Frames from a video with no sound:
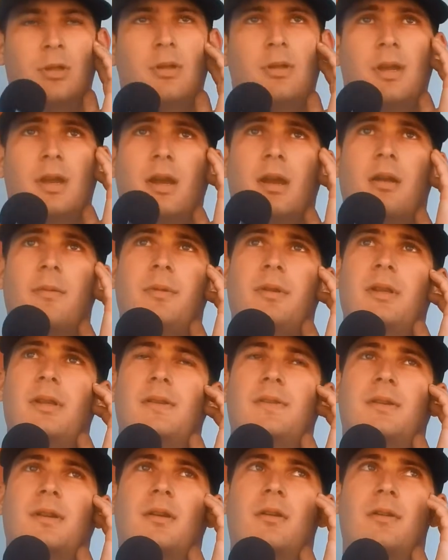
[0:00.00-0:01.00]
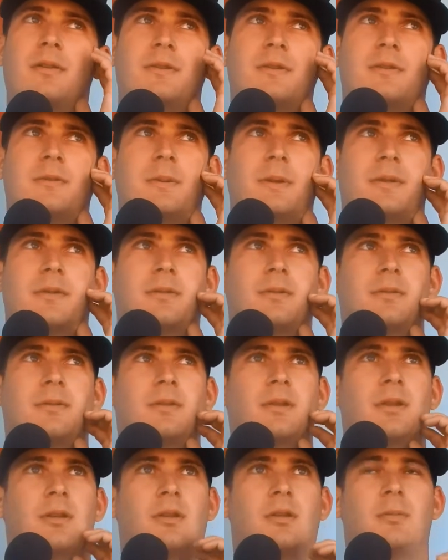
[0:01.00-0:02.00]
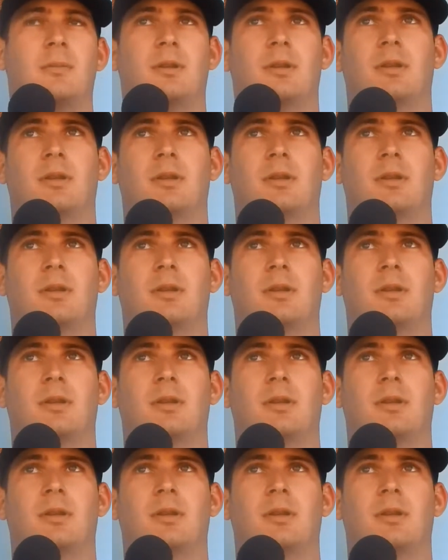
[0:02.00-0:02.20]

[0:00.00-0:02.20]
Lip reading: Yeah, it's always a special thing.